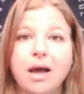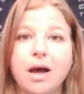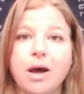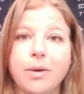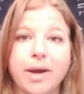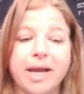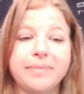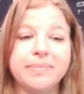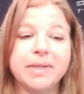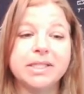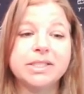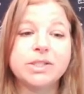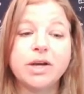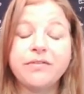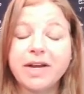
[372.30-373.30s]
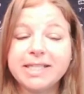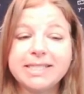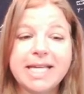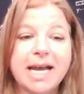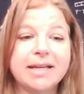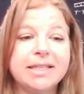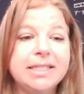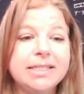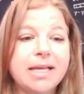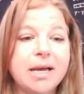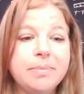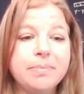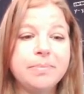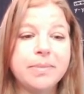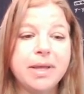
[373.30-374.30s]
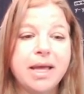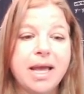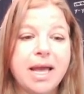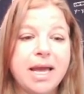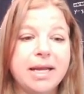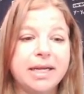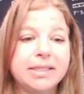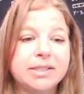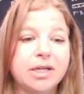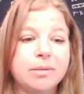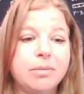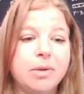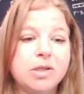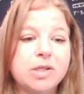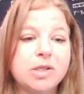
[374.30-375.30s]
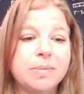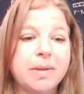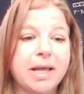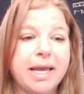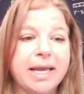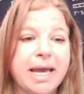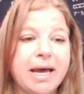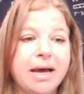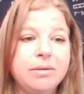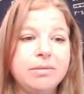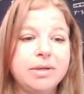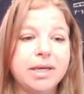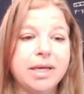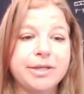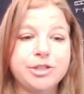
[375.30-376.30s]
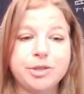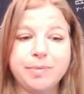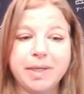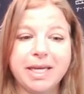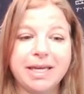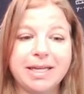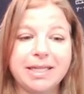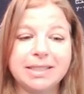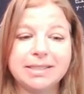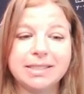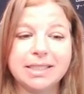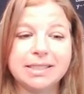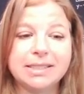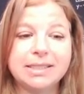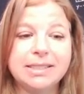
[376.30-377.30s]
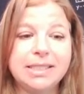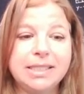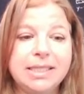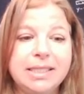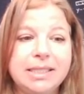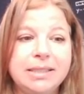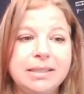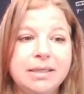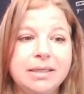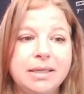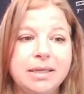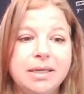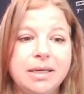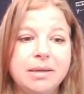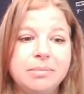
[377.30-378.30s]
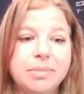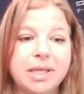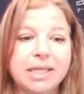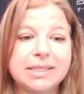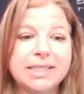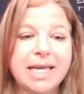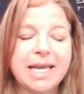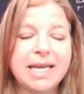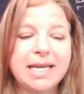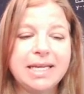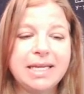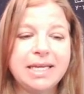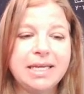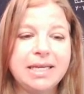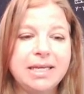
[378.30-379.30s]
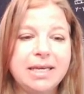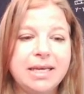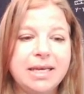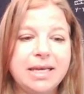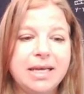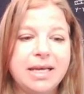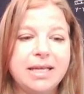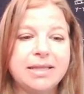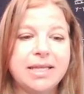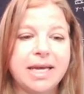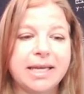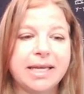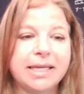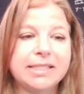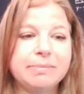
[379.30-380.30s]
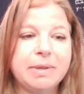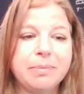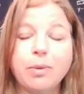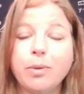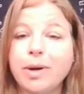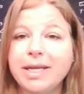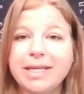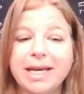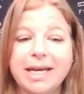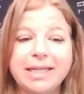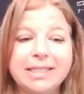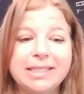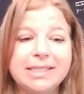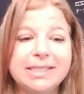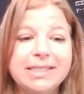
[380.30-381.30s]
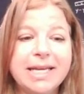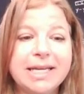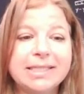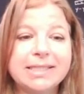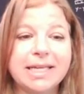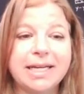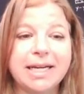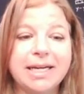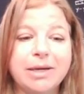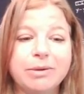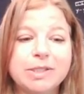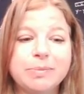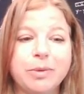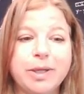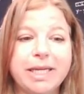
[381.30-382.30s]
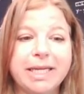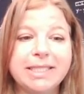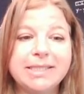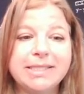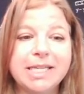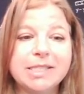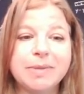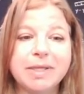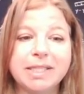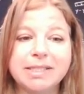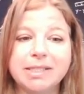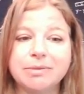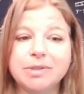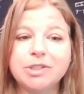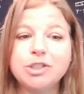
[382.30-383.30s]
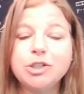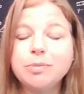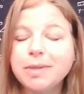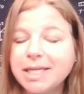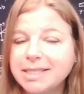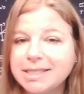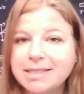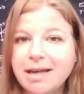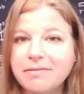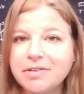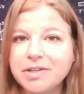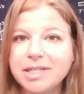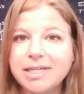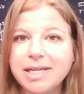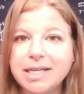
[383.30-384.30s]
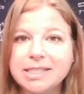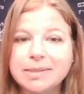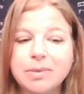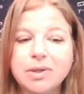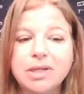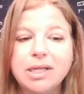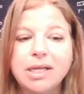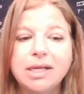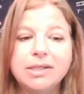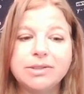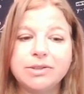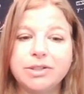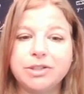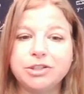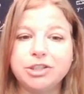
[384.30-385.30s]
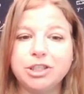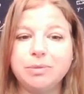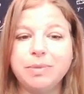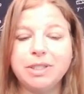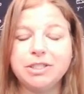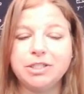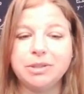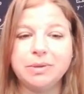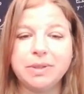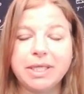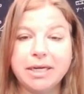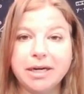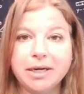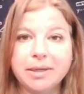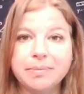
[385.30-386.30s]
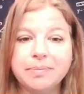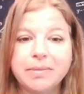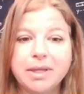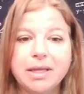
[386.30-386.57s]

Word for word: Okay, so if I stack these up and I start multiplying out, I should be getting 16 plus 80. That gets me 0.96, and I know it's 0.96 because there was 2 places after the decimal, so there should be 2 here.